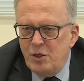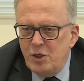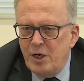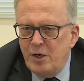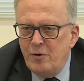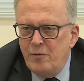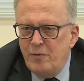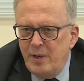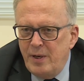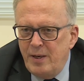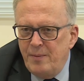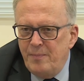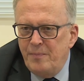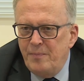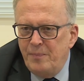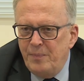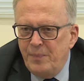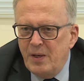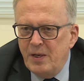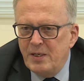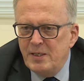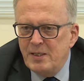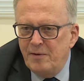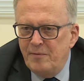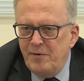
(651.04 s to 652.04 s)
January
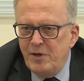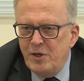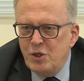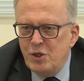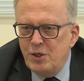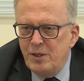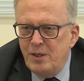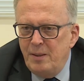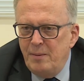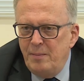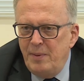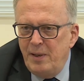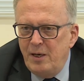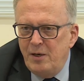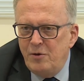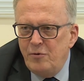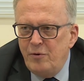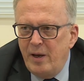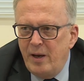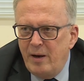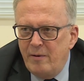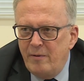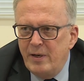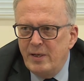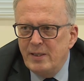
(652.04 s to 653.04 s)
excavation in
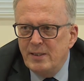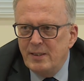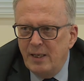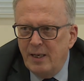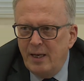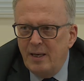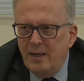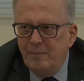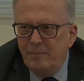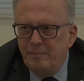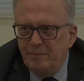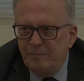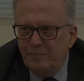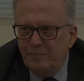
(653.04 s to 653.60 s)
military areas again.